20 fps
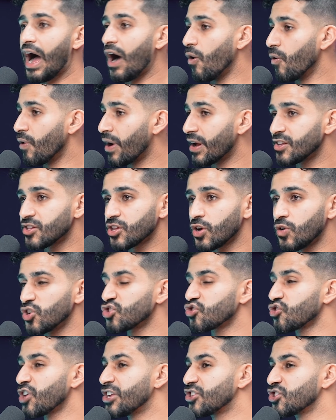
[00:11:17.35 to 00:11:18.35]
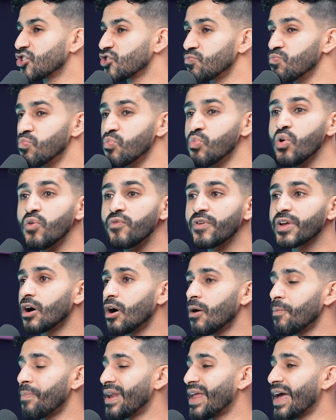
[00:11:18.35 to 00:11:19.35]
or I saw a trade just moving
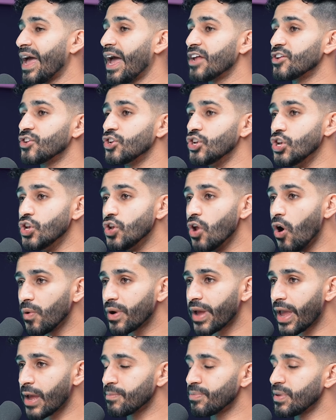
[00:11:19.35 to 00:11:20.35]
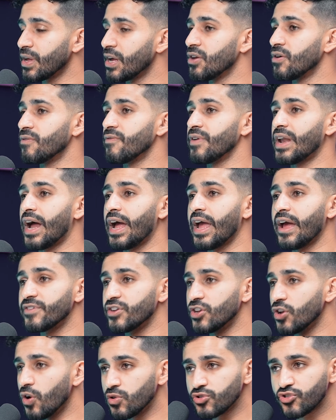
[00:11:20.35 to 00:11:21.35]
up and I had no game plan of it, I
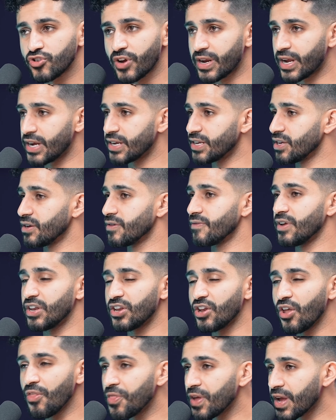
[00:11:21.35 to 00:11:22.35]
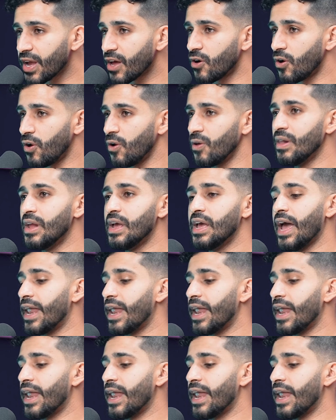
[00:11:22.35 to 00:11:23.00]
have no trade idea of it, nothing at all,